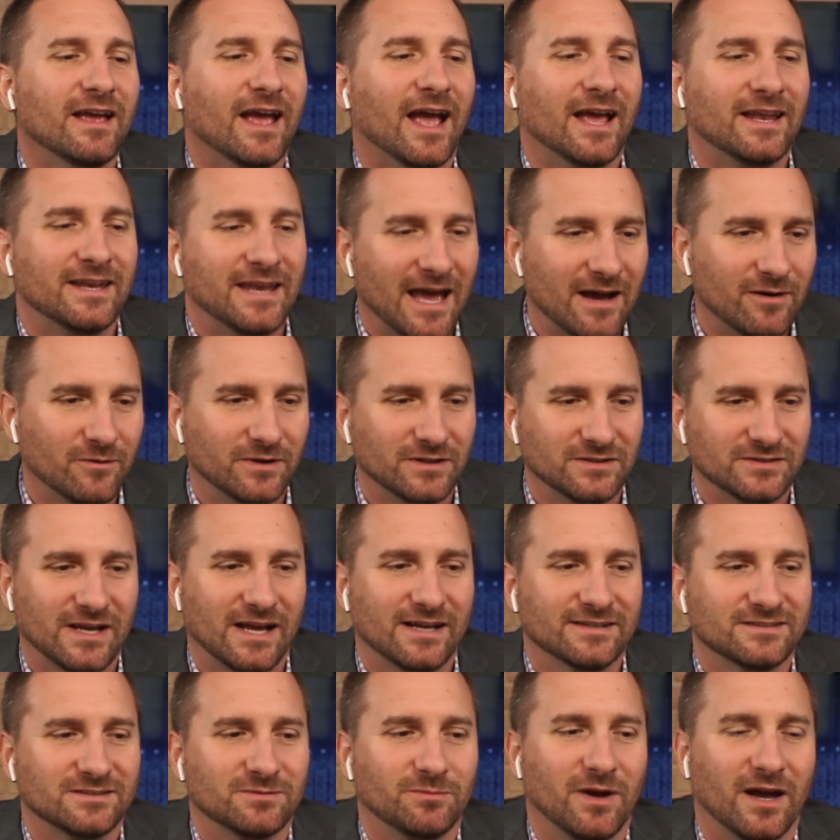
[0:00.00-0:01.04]
And now when he's
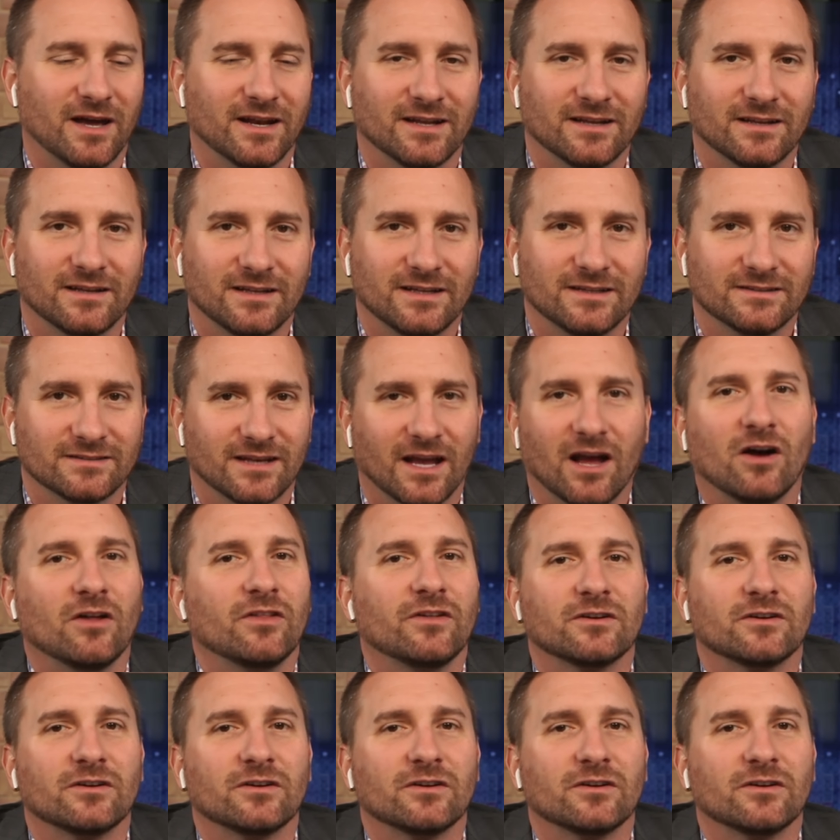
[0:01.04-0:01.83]
asked about it, he's like, oh,